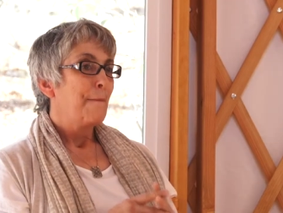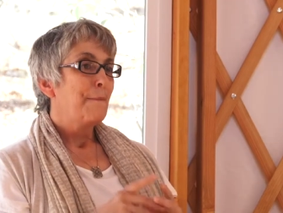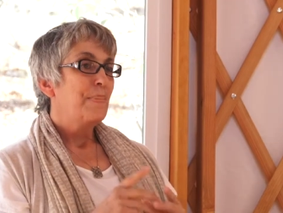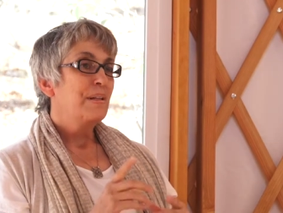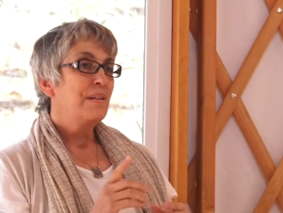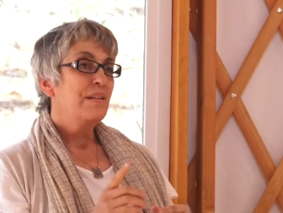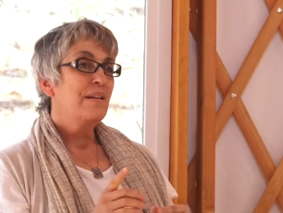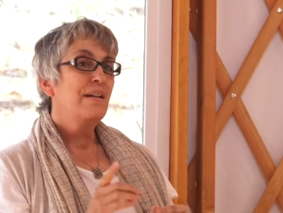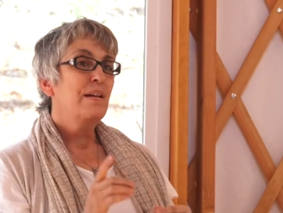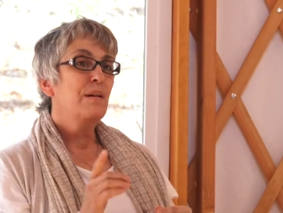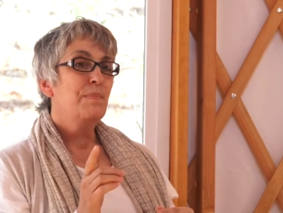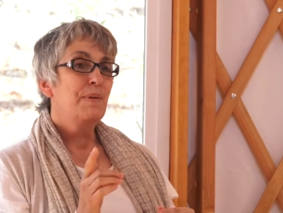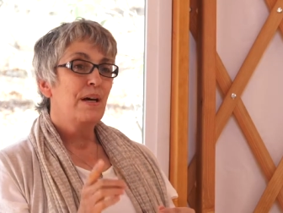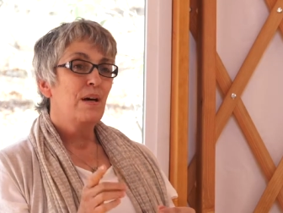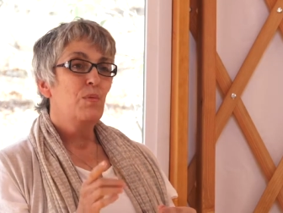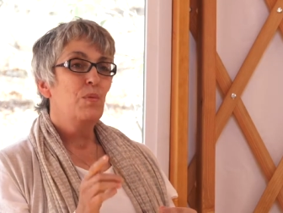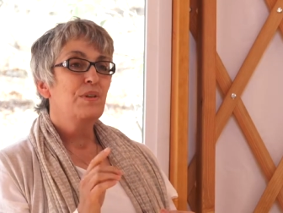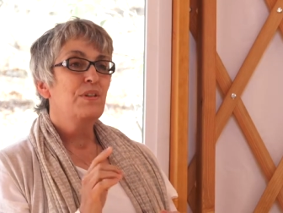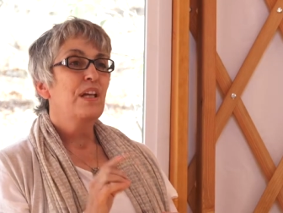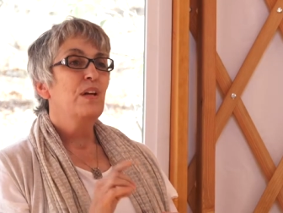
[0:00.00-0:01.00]
But think
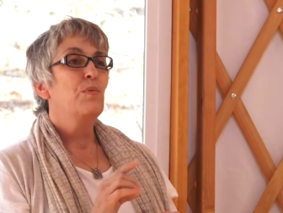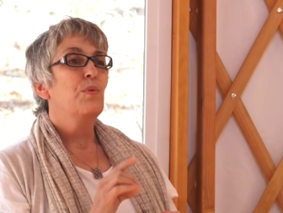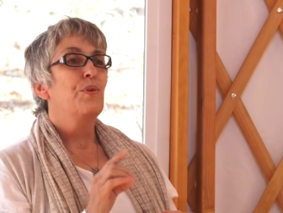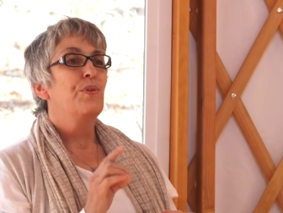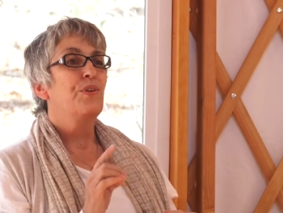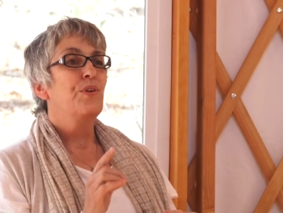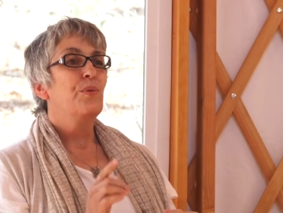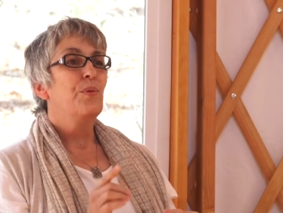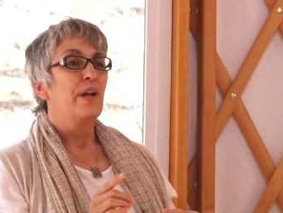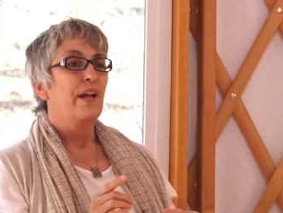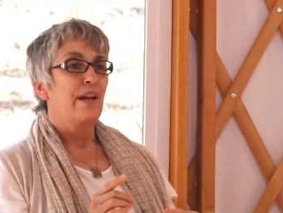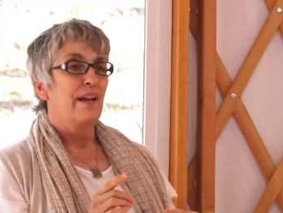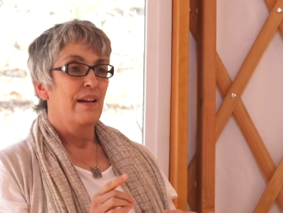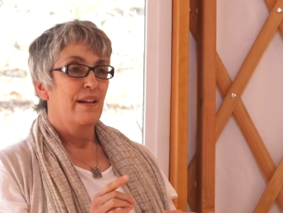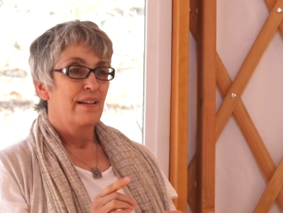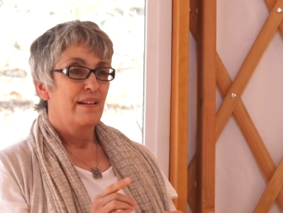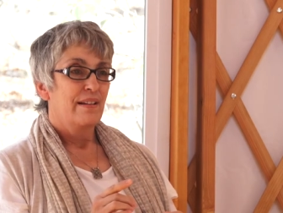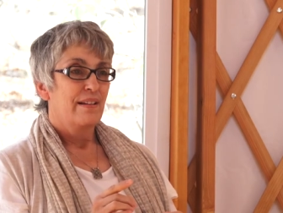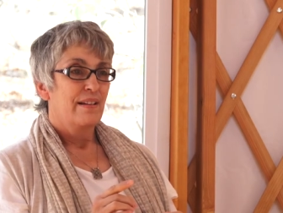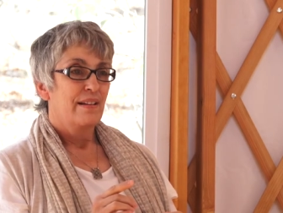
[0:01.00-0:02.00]
about what they were doing.
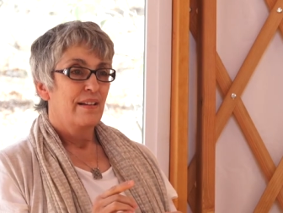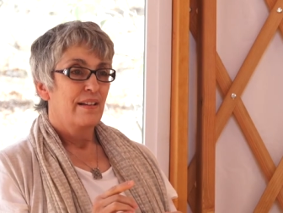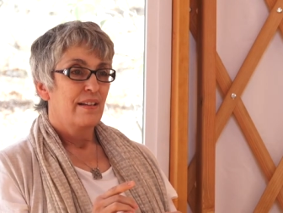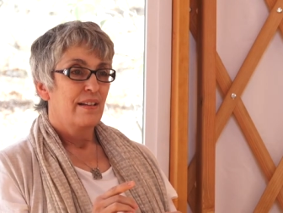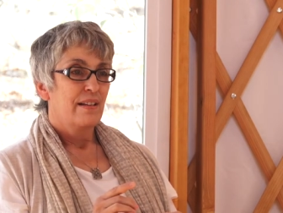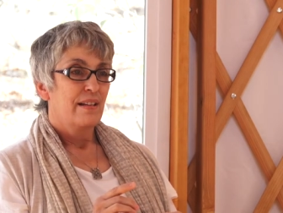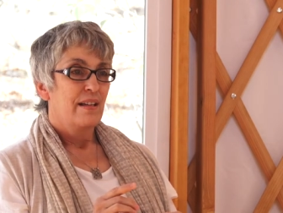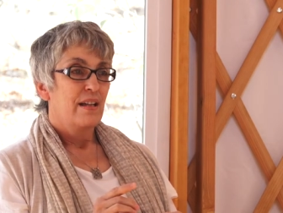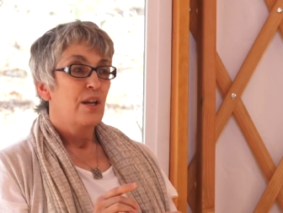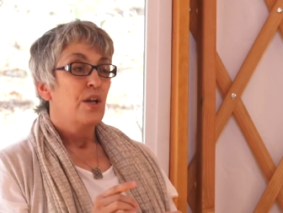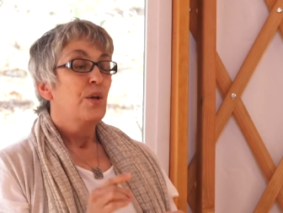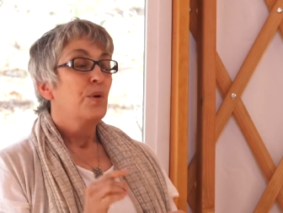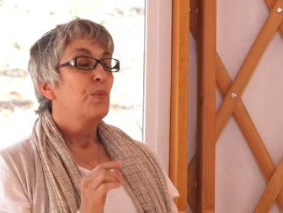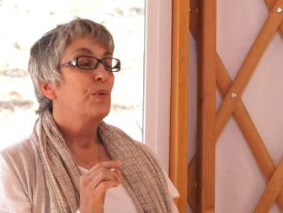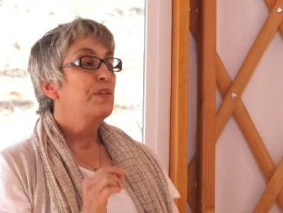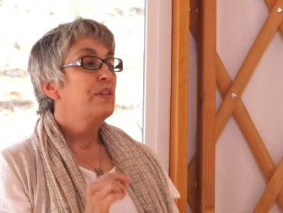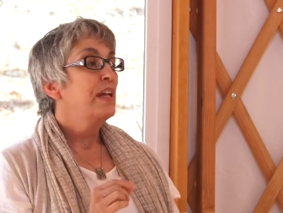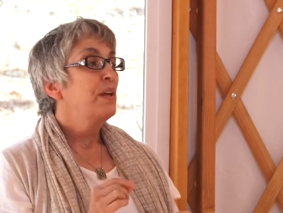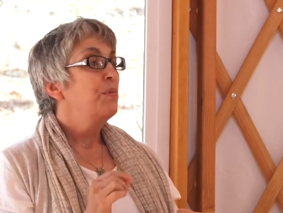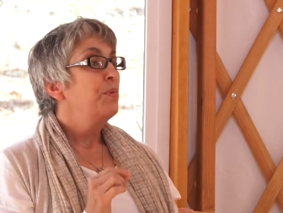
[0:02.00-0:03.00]

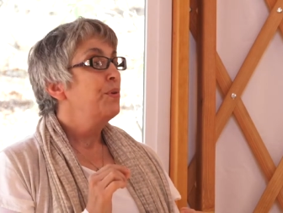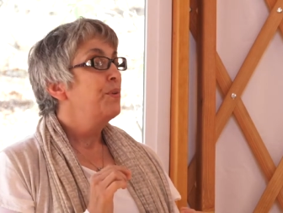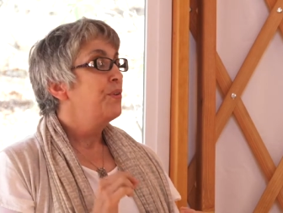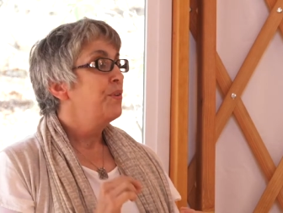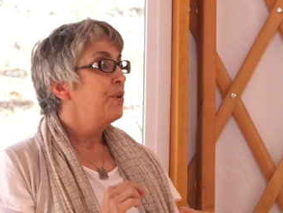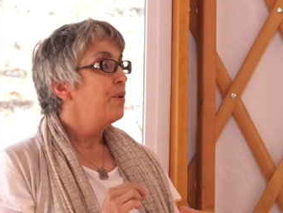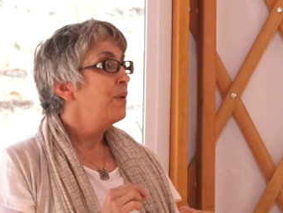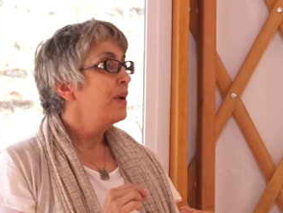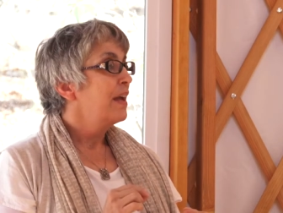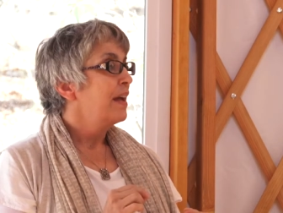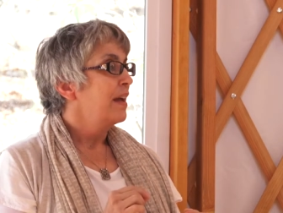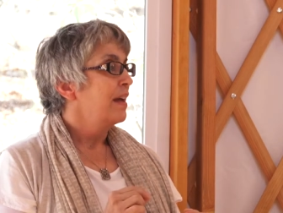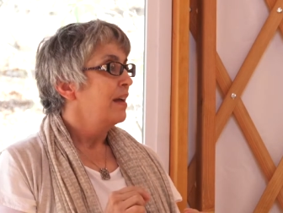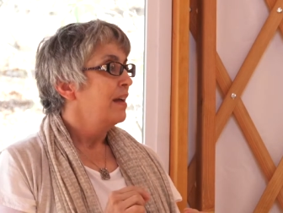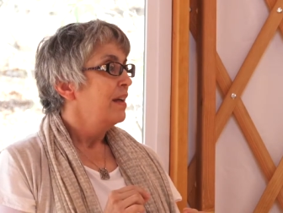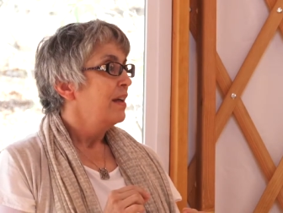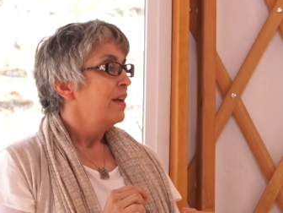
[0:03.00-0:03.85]
What they were doing